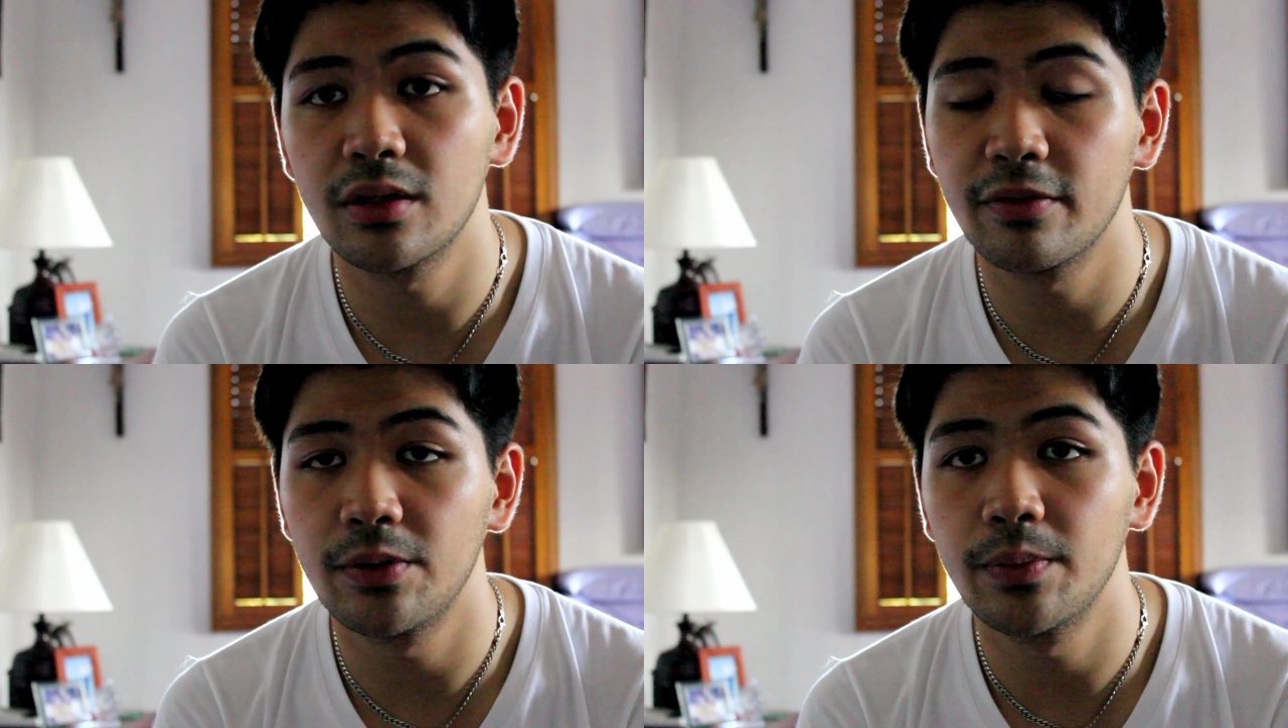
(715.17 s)

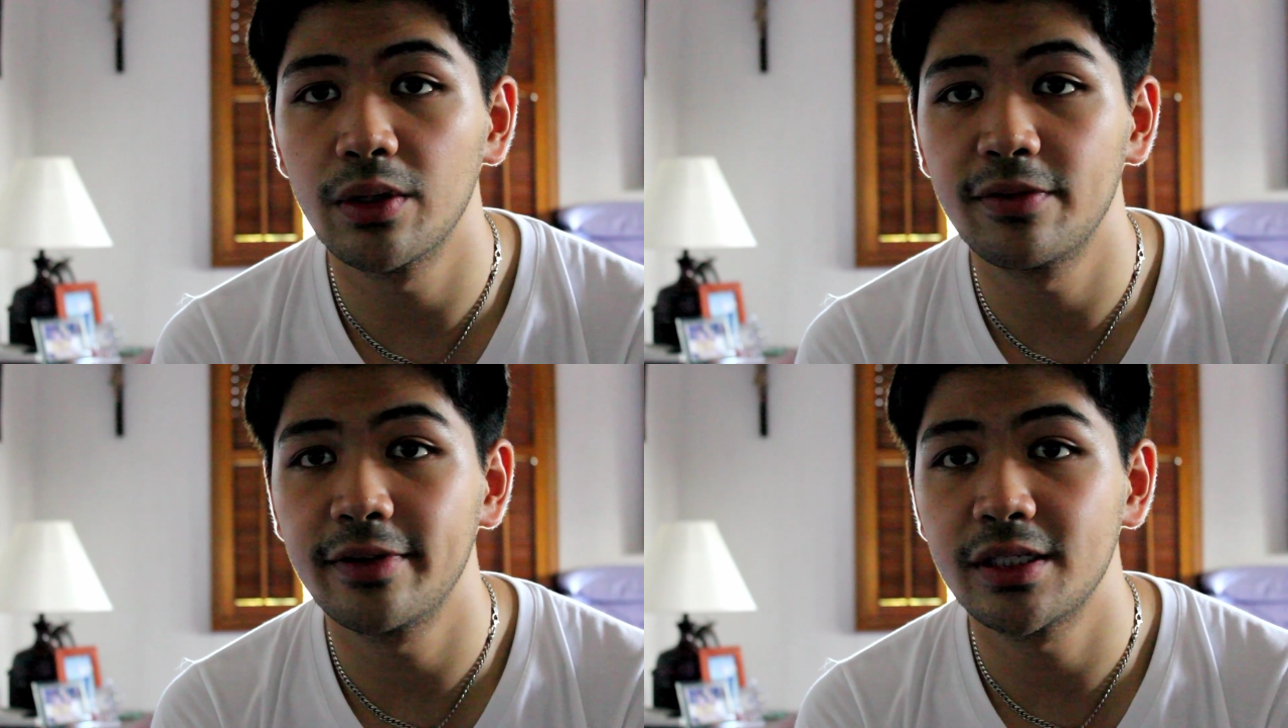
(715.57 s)
government
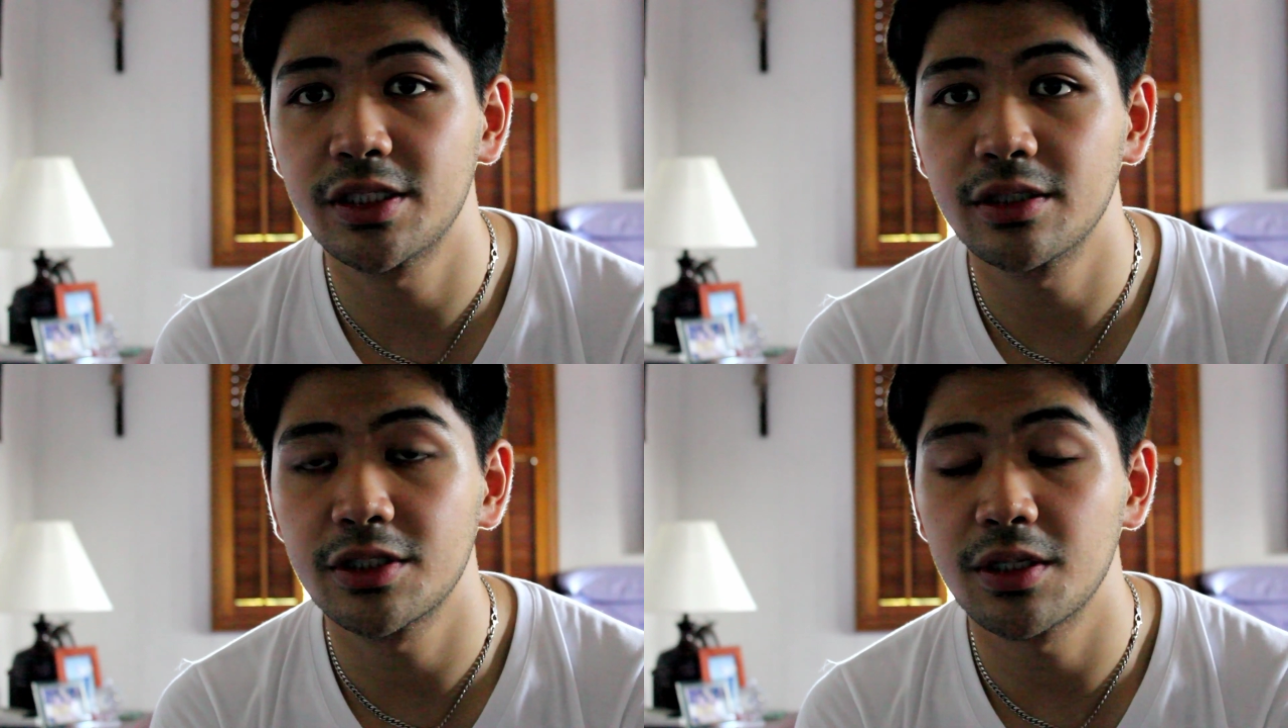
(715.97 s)

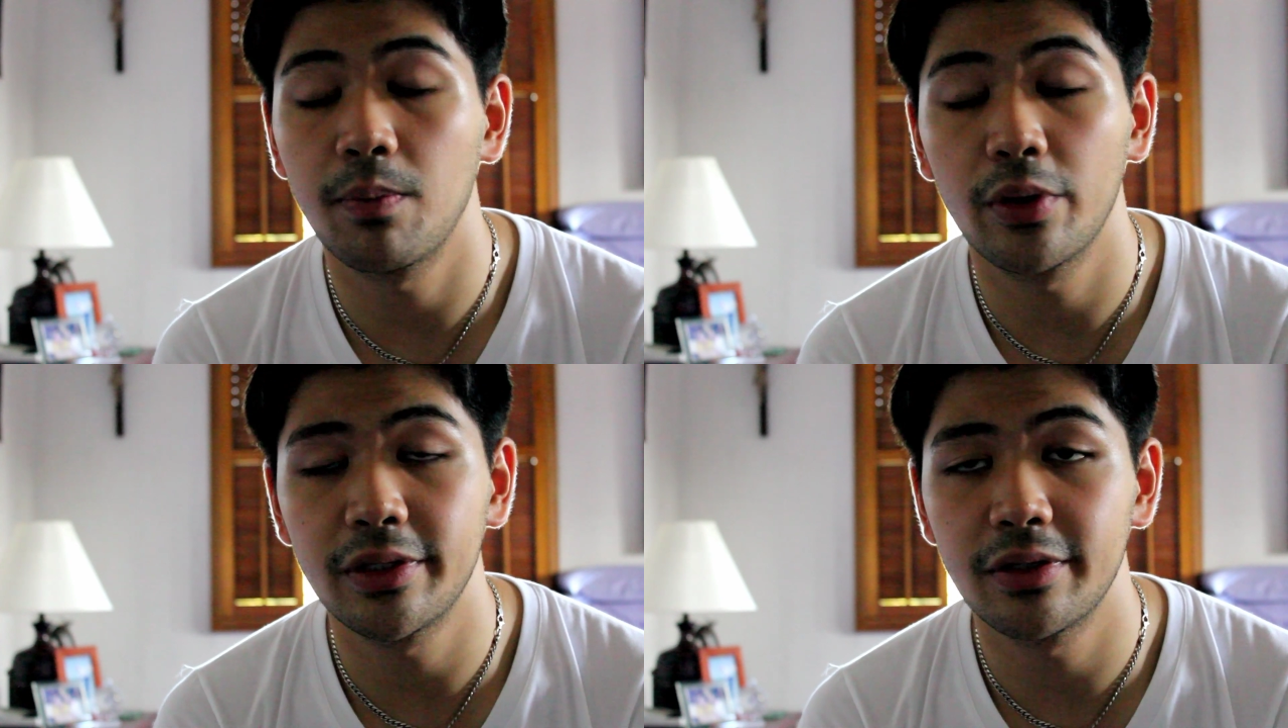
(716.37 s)
officials,
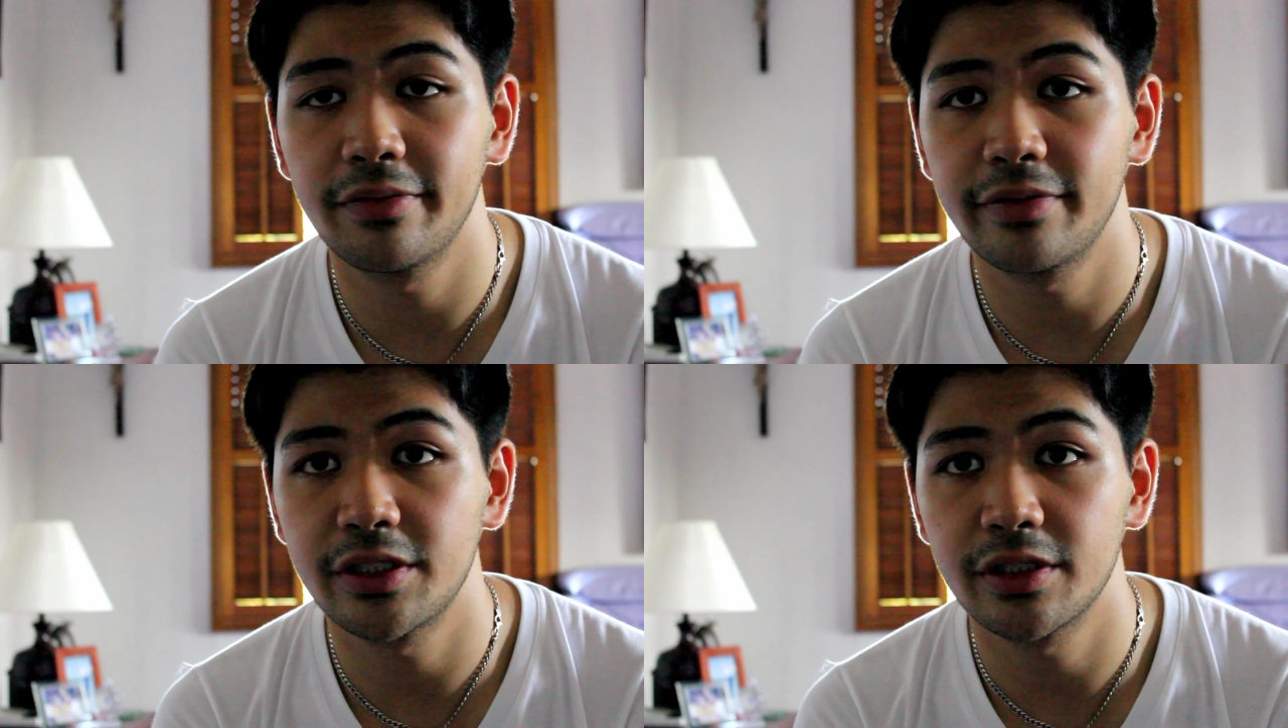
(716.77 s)
appointed
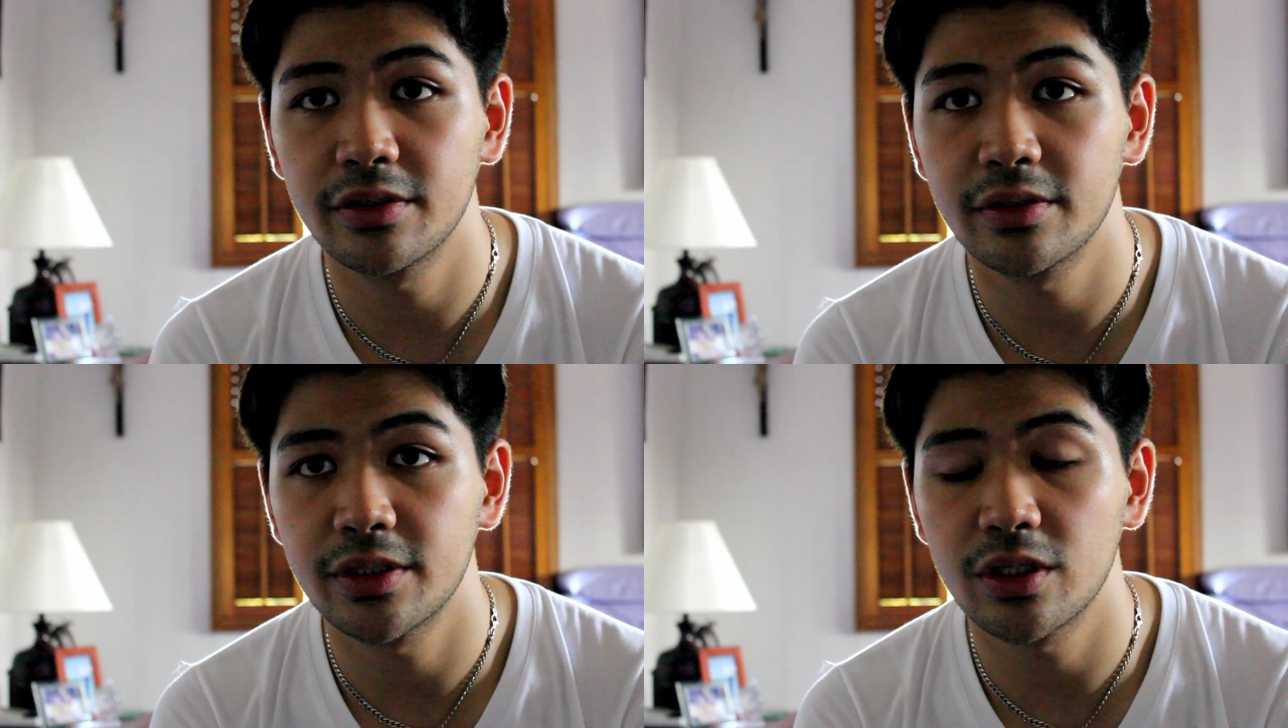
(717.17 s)

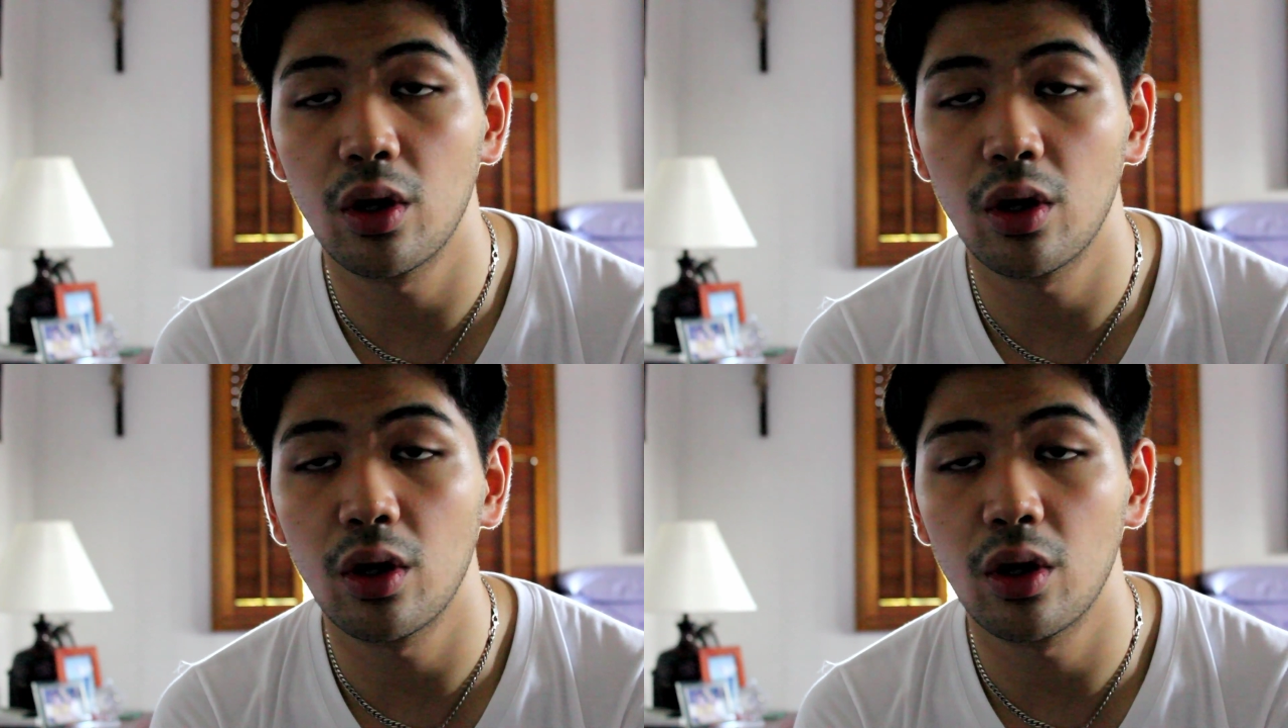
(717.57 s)
officials,